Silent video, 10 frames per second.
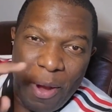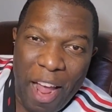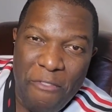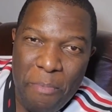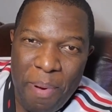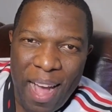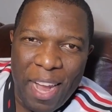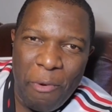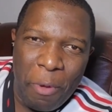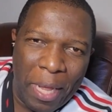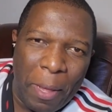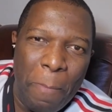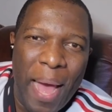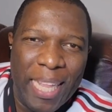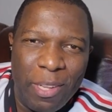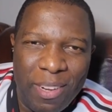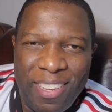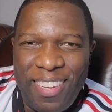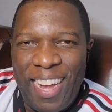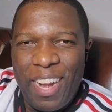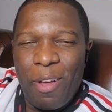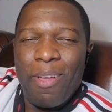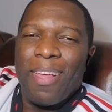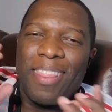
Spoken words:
everybody, welcome back to the channel.